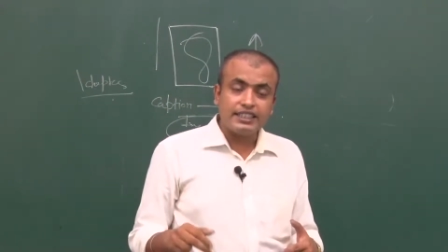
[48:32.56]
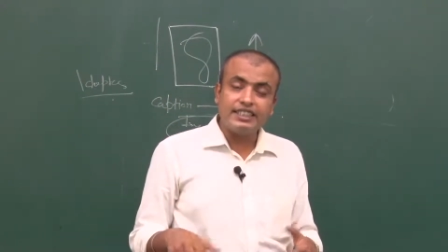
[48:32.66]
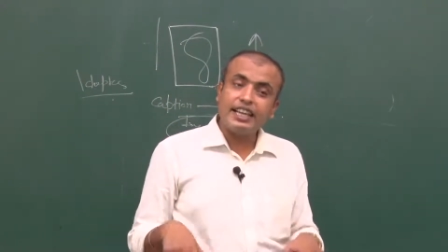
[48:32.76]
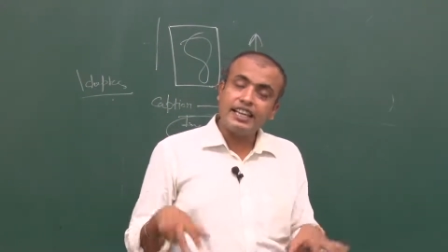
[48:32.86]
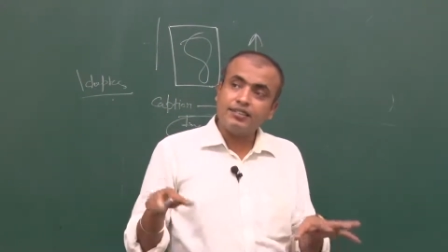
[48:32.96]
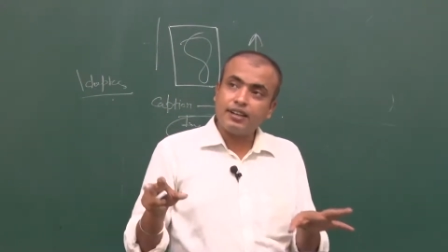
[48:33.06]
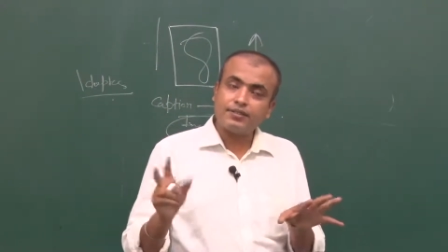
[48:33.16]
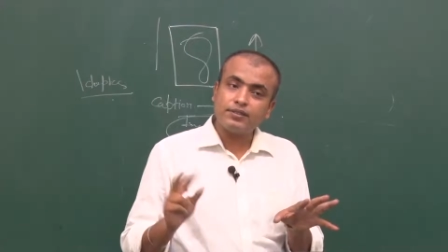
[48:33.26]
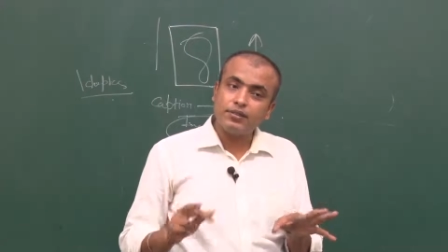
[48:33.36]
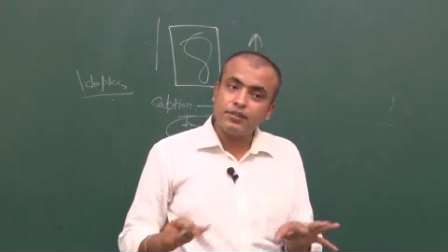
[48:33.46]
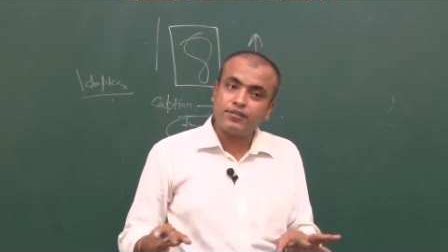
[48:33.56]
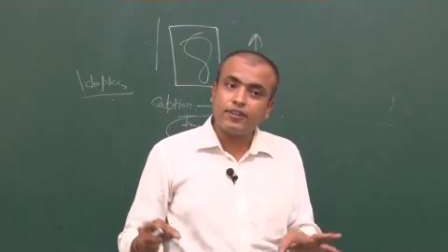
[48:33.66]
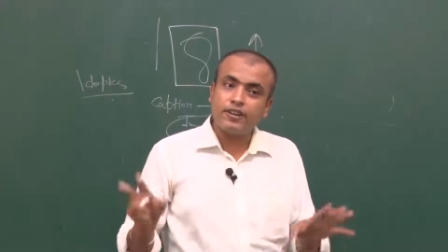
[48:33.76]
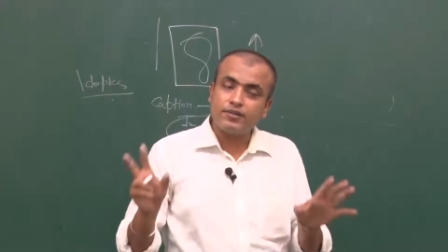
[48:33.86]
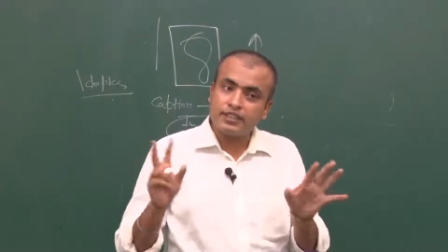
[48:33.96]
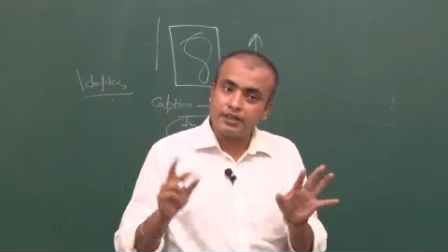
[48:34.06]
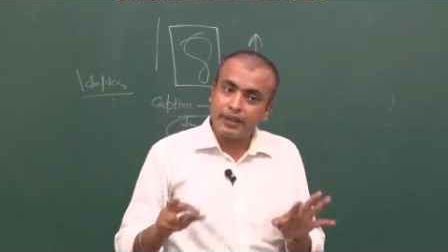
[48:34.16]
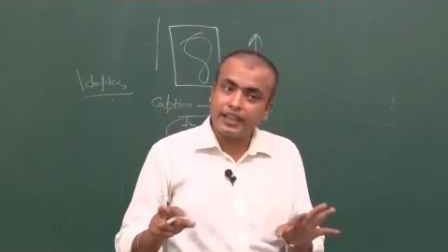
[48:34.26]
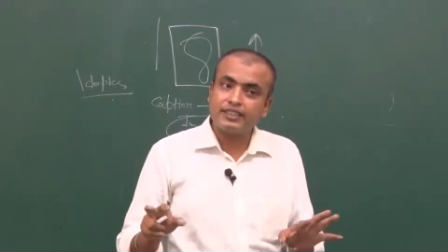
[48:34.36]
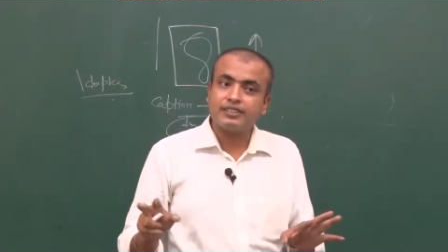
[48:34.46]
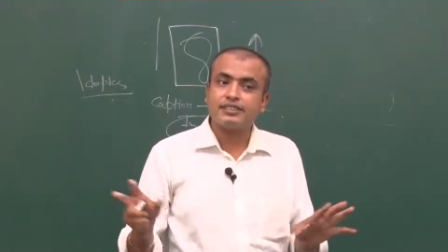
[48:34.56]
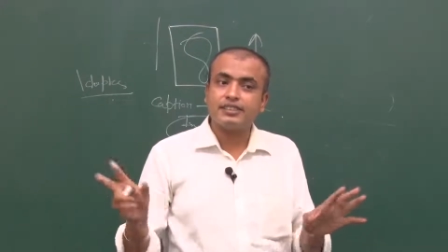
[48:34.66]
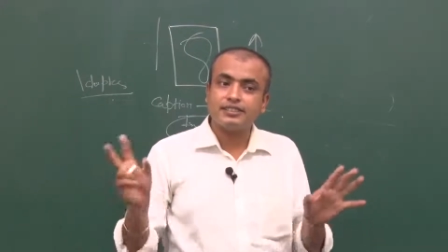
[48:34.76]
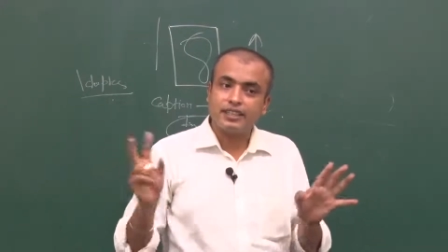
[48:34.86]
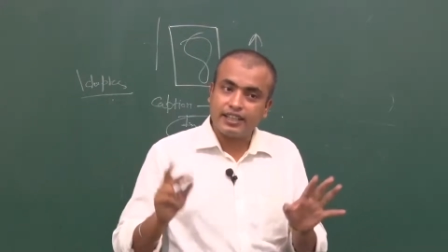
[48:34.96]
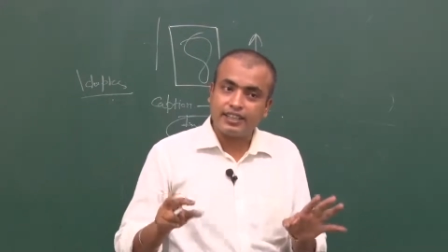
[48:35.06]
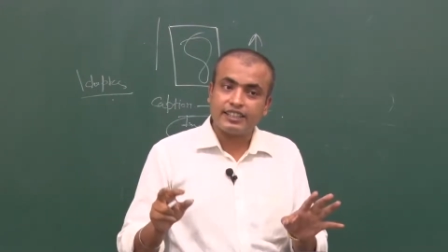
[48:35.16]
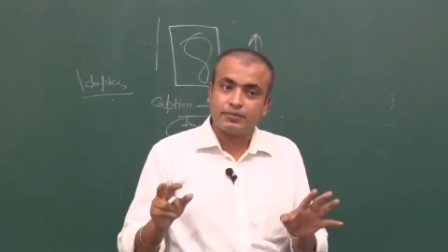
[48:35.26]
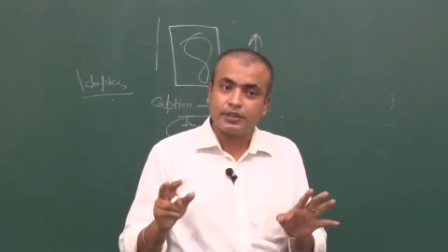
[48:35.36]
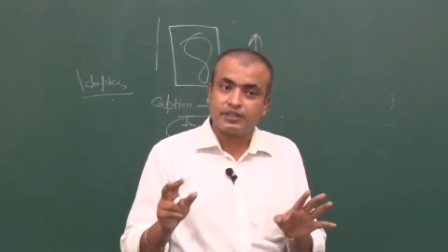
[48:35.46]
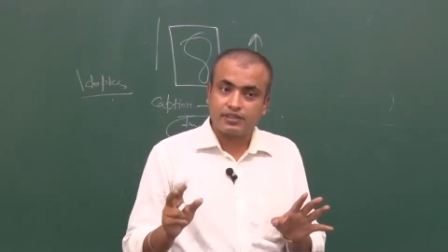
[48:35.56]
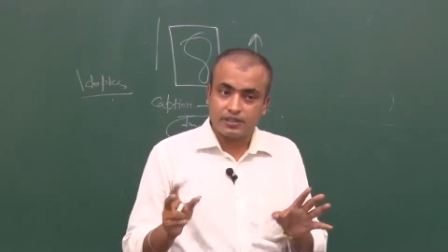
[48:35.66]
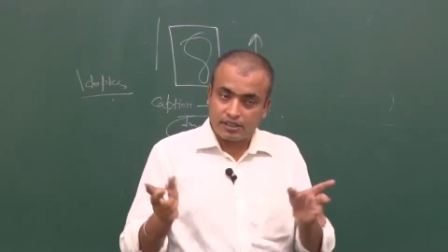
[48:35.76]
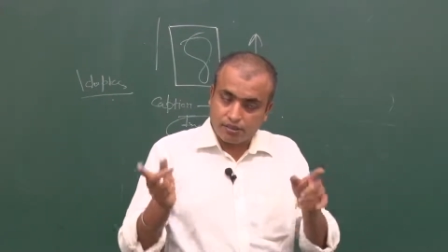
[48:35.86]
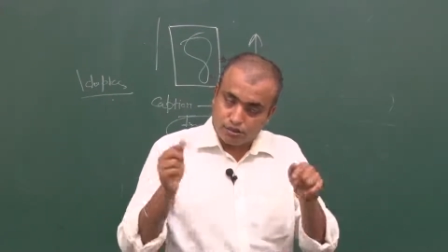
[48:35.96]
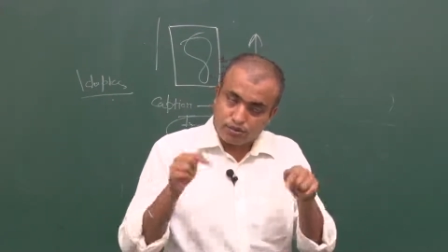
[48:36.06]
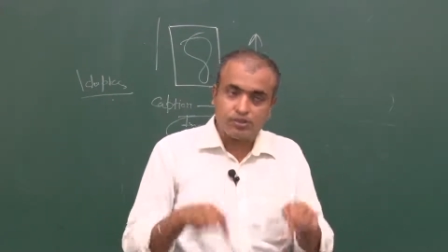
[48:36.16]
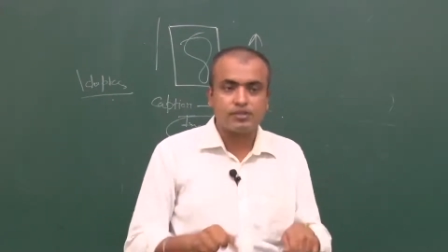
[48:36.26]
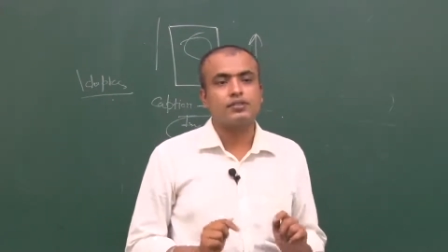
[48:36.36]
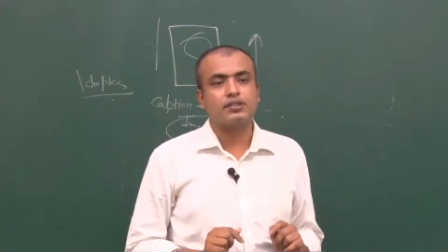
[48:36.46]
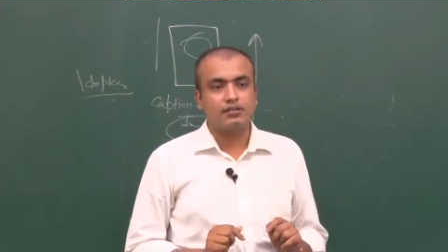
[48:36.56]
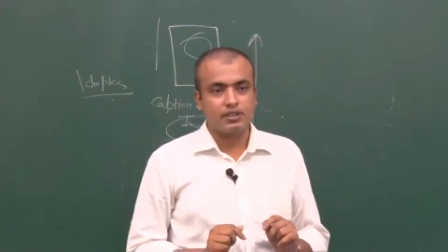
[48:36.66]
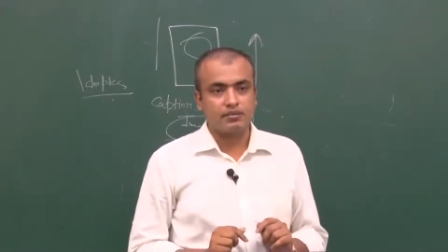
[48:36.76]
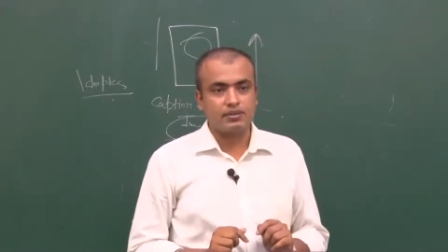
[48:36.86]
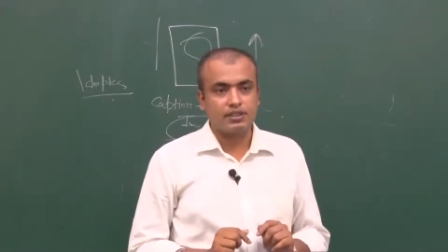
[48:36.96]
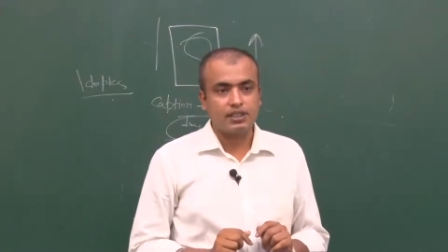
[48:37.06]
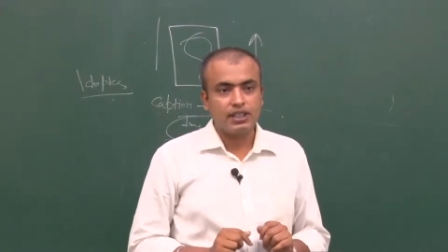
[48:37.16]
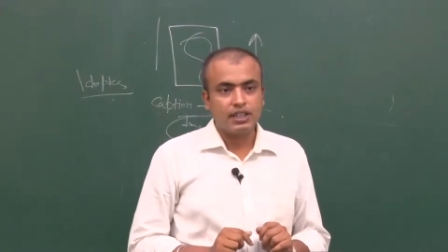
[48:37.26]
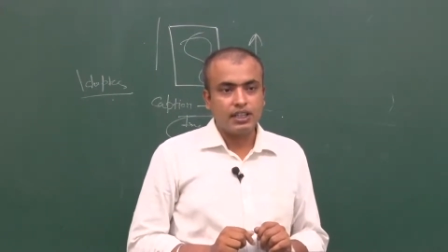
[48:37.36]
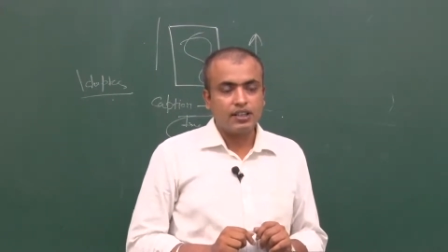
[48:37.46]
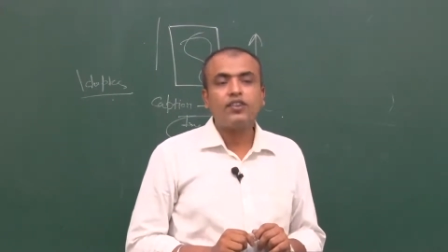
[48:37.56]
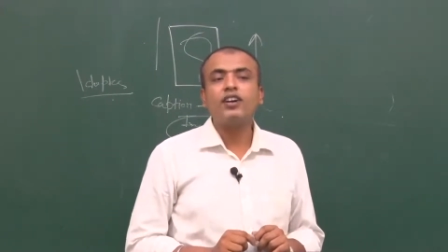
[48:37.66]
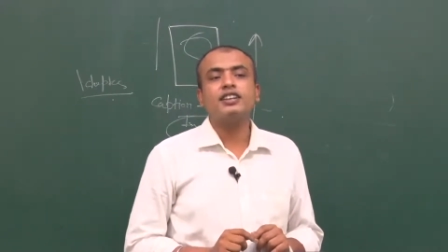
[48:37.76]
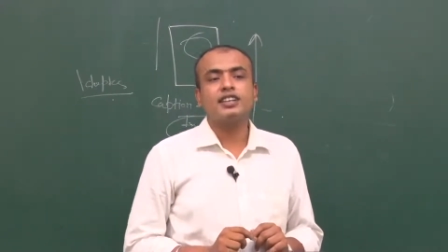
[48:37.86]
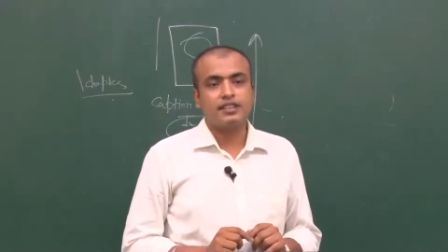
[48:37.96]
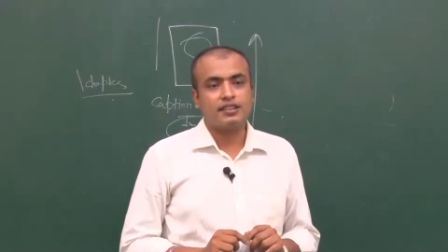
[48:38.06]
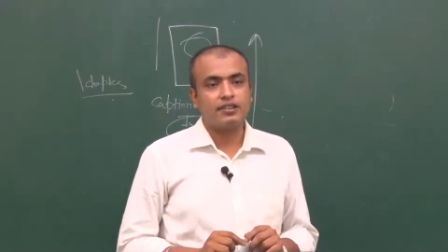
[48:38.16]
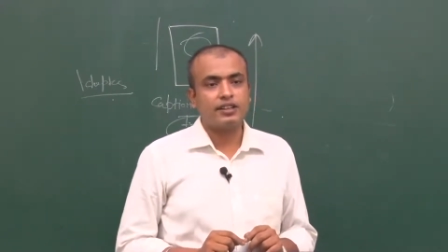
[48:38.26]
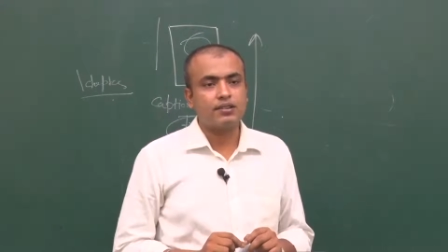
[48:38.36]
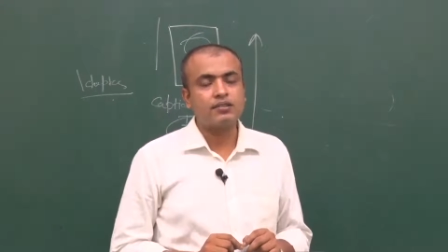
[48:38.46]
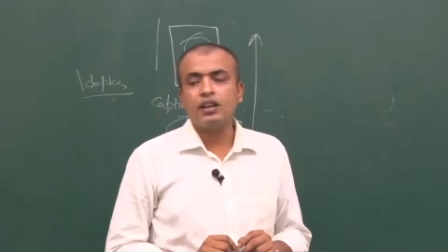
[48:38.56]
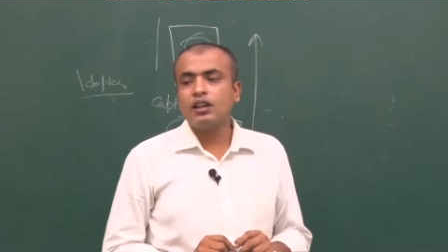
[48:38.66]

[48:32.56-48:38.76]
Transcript: Then you have to look for user packages and styling aspects that suits your requirement, not the other way around.